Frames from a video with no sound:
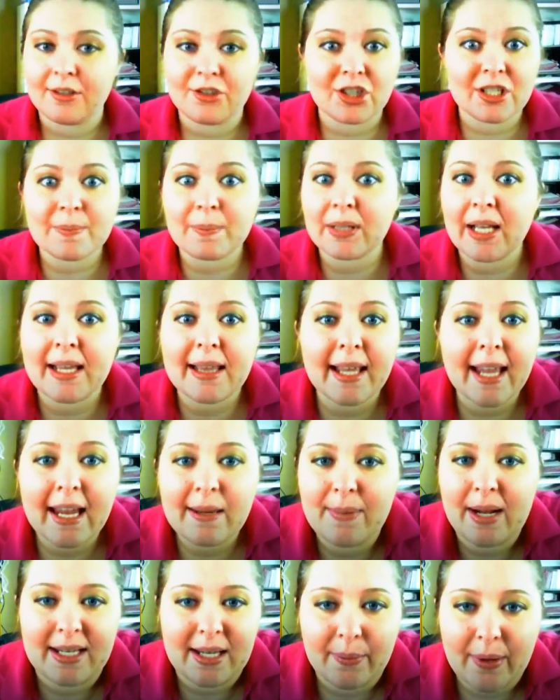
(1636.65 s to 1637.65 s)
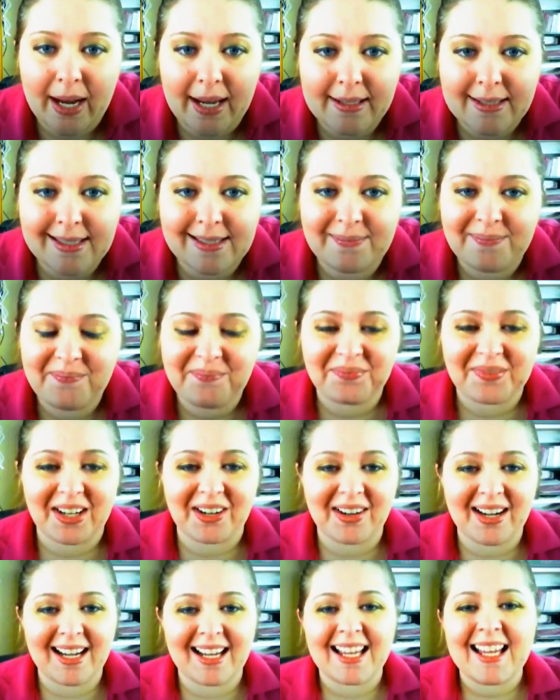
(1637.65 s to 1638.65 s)
Just play the game anyways.
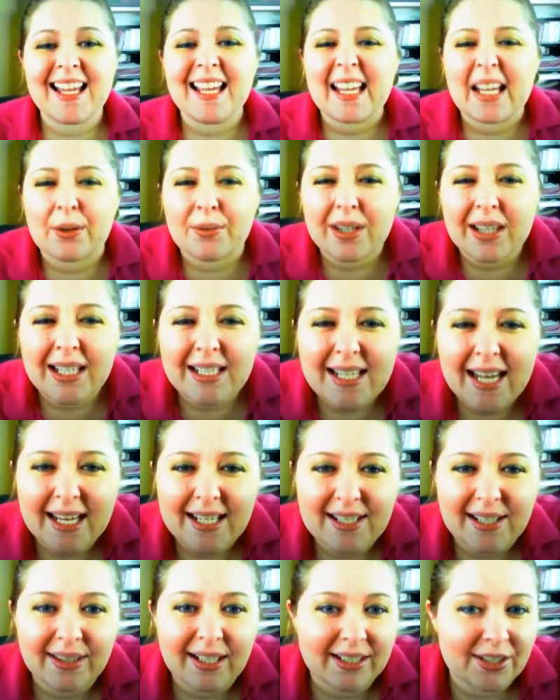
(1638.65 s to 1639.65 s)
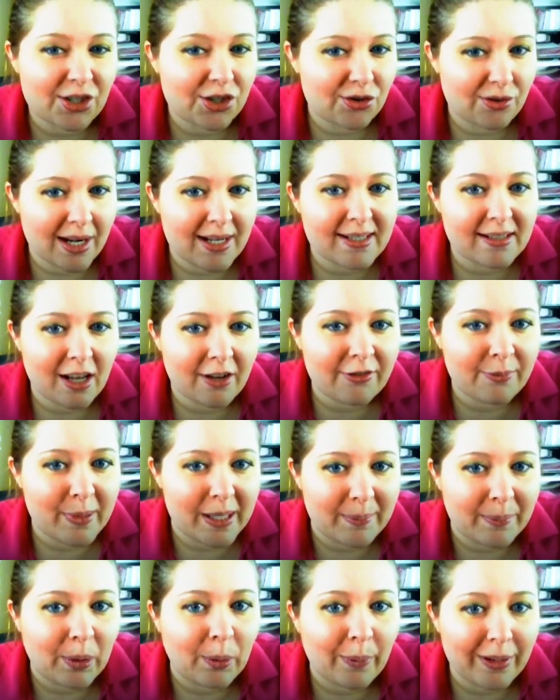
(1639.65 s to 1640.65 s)
All right, it really takes a lot of stress off
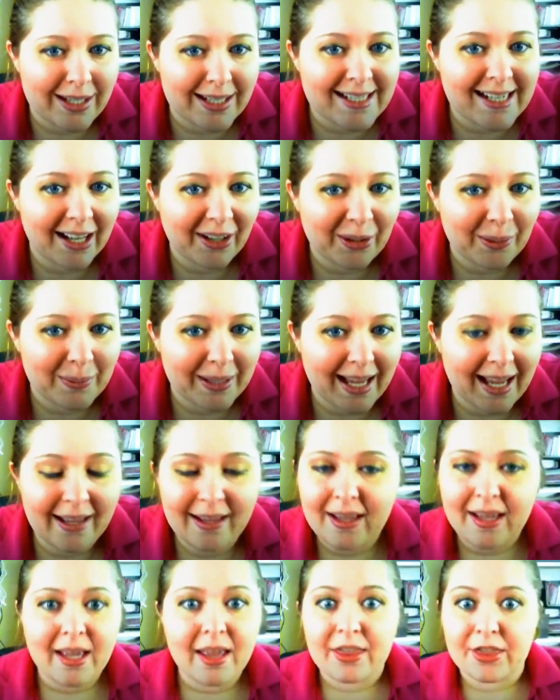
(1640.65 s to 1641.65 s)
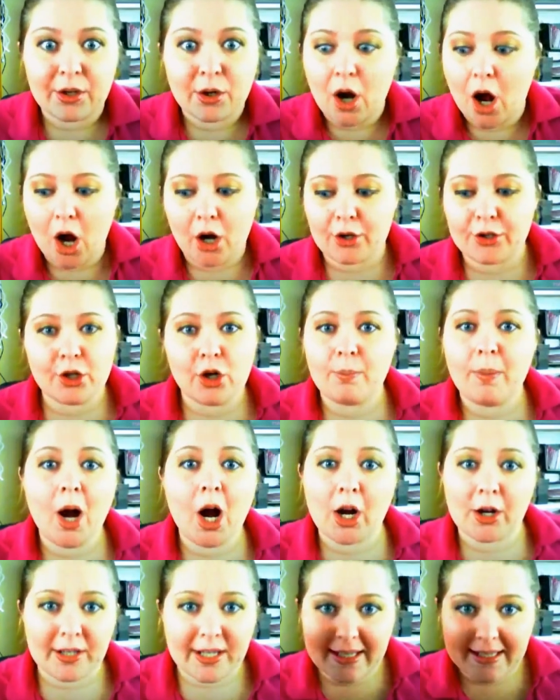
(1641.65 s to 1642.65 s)
people when you tell them that. There are no
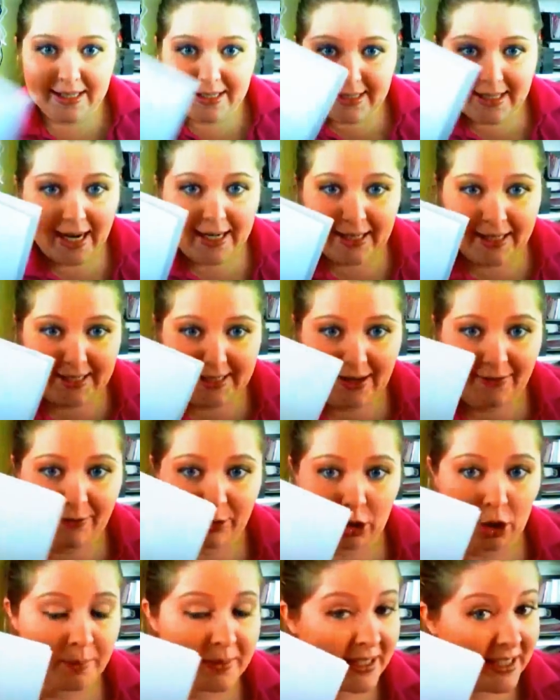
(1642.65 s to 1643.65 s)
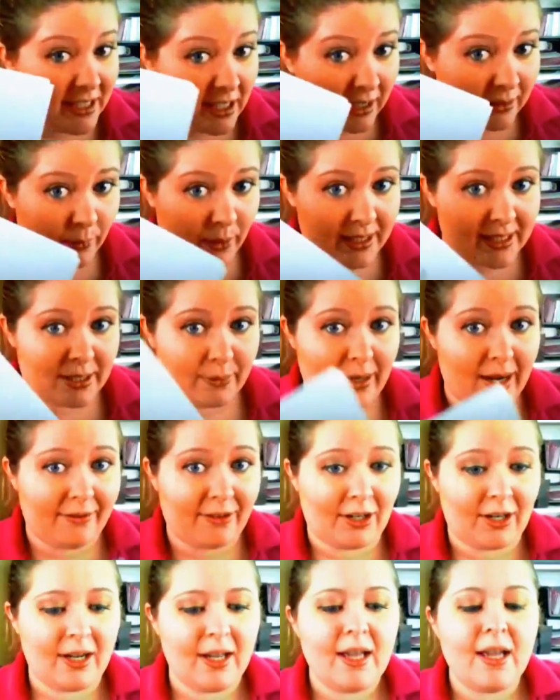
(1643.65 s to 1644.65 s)
parties inside of these envelopes, none
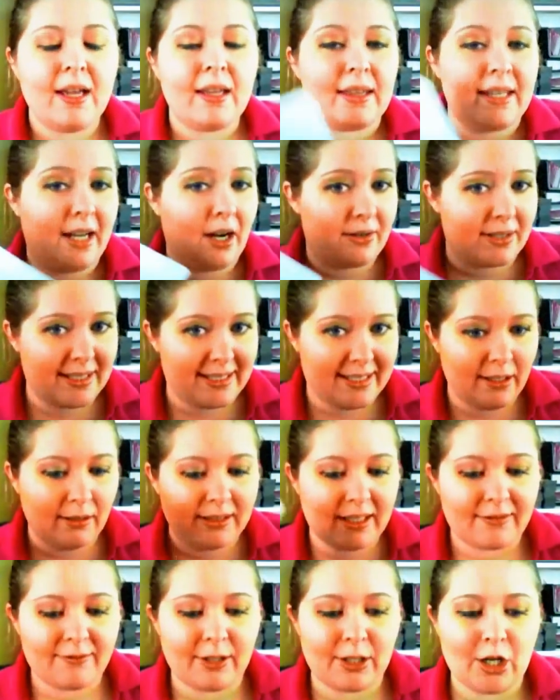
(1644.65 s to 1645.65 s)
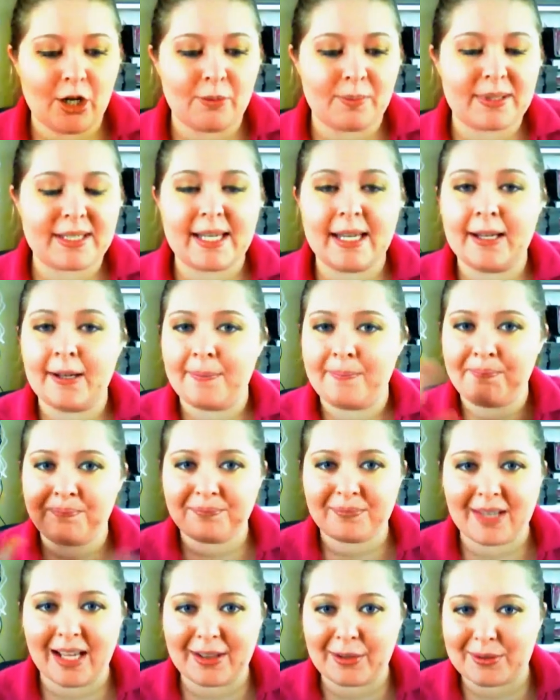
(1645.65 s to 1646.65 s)
whatsoever. They are sealed envelopes,
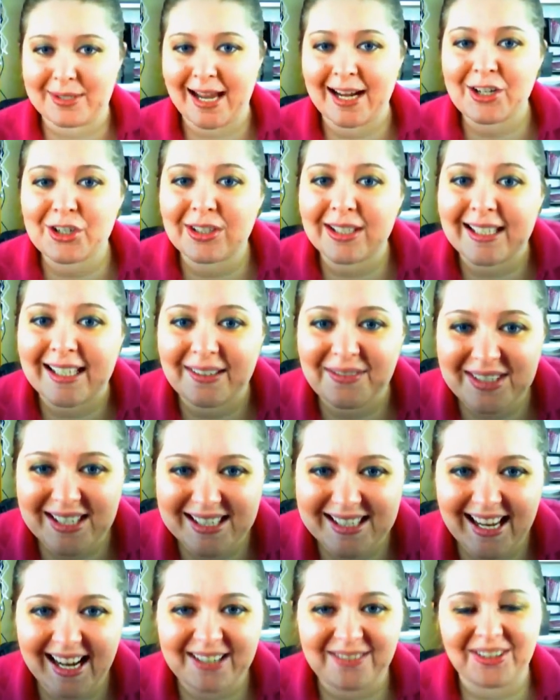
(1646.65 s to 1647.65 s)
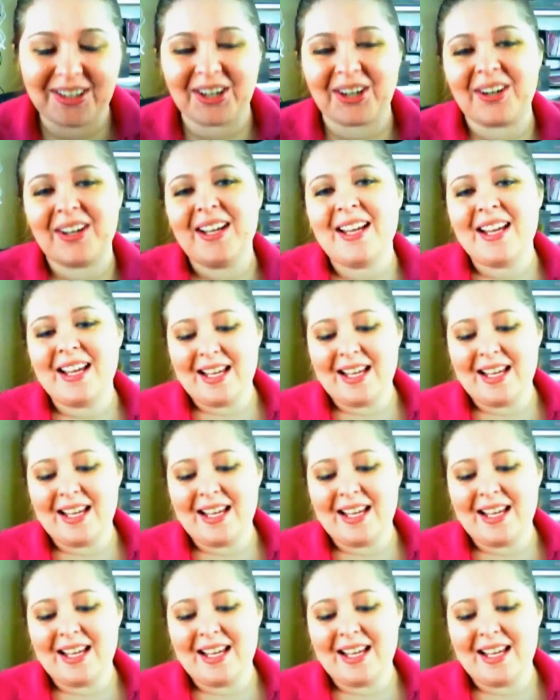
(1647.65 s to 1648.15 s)
and there's actually gifts inside of here.